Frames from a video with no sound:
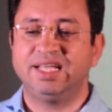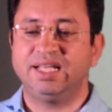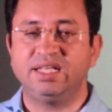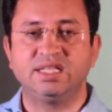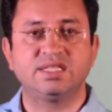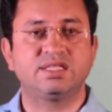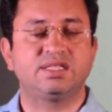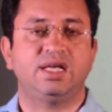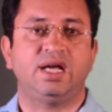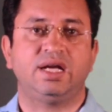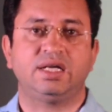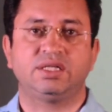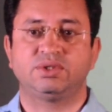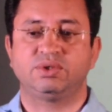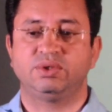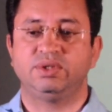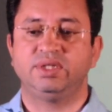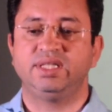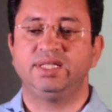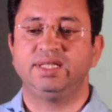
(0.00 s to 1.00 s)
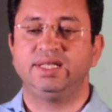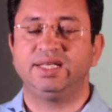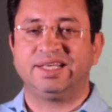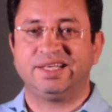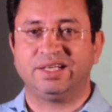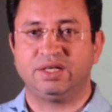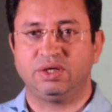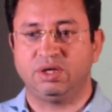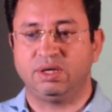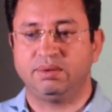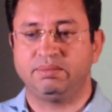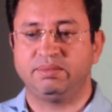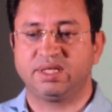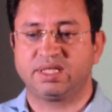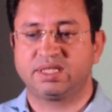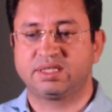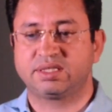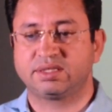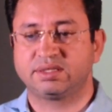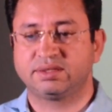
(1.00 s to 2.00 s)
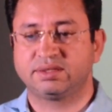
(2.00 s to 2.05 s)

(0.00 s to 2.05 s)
is actually economics.